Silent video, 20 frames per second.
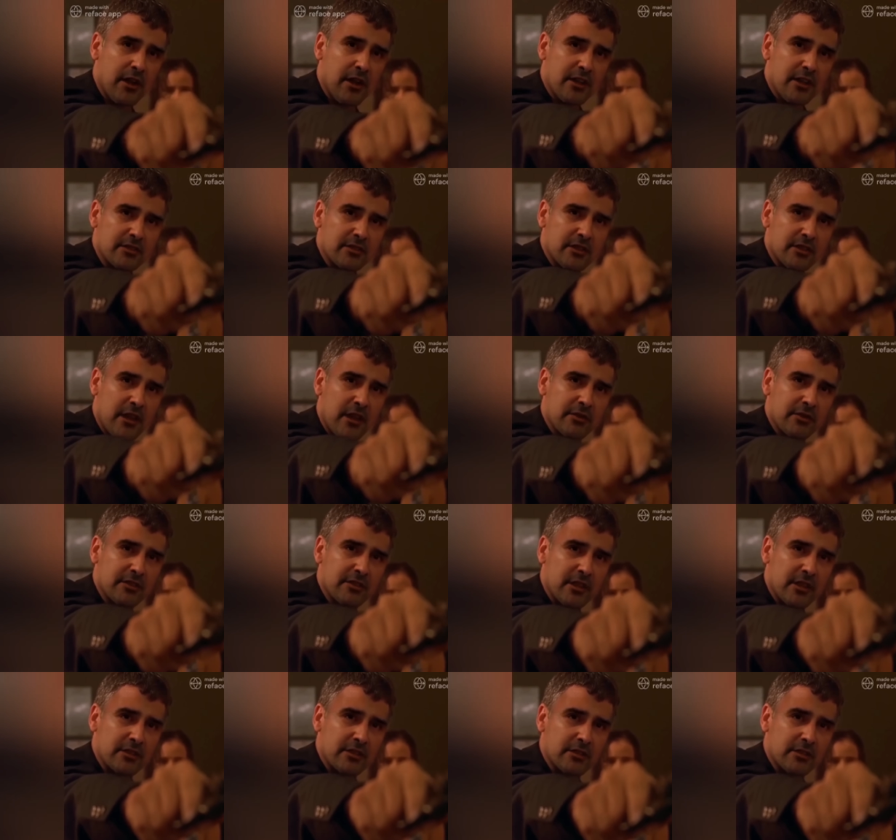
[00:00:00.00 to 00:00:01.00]
we
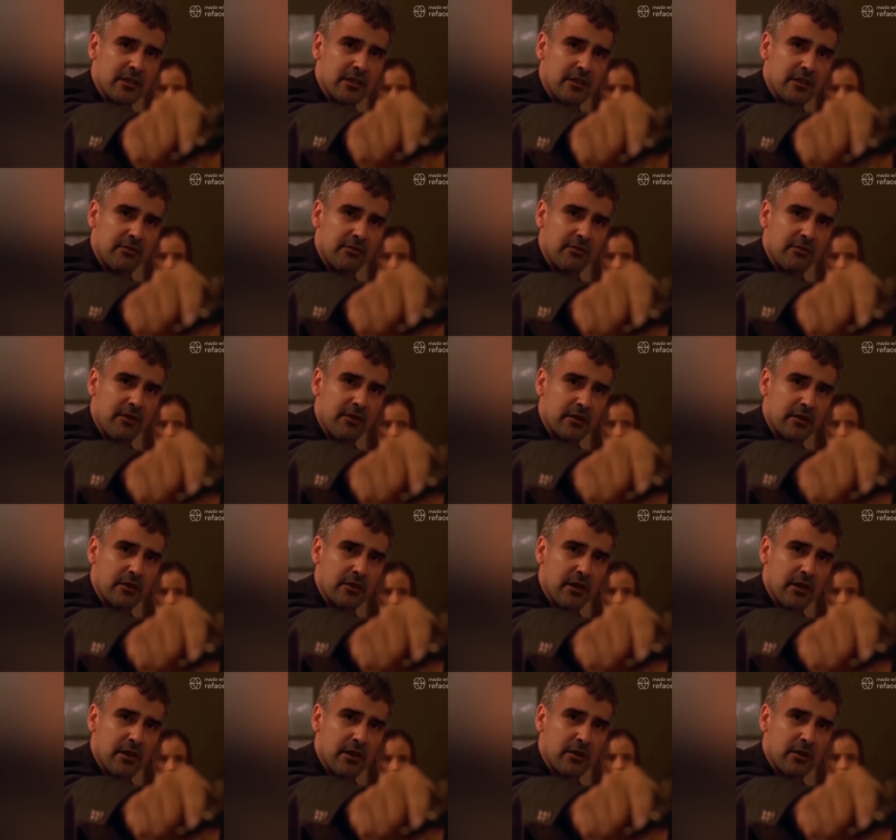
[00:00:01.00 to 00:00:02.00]
forget that in
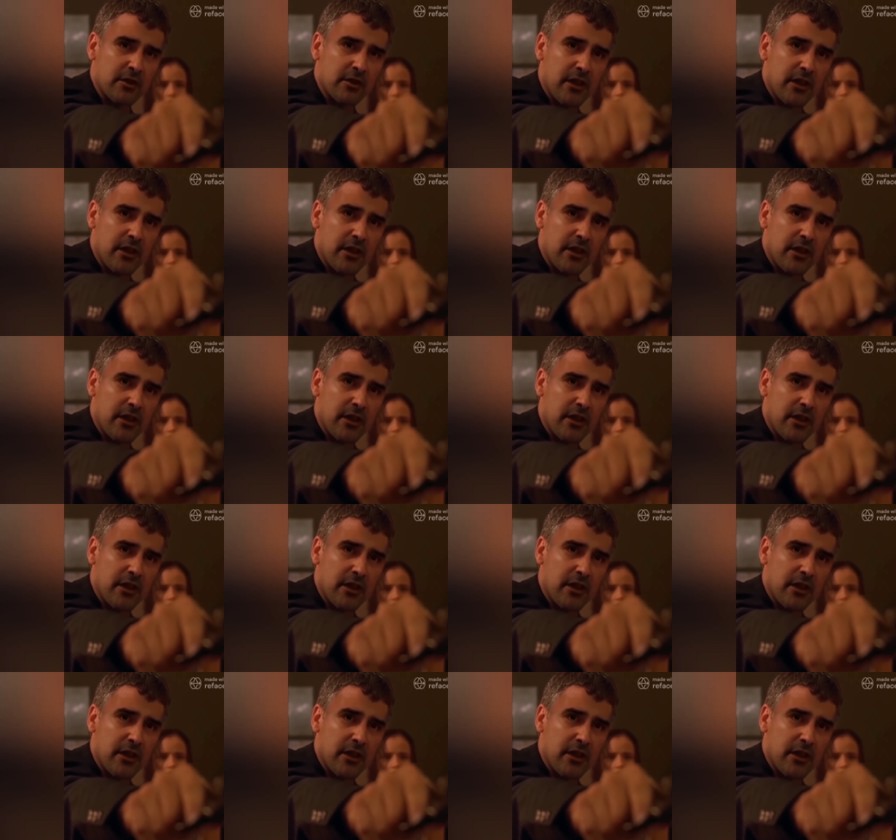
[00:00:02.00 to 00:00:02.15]
essence,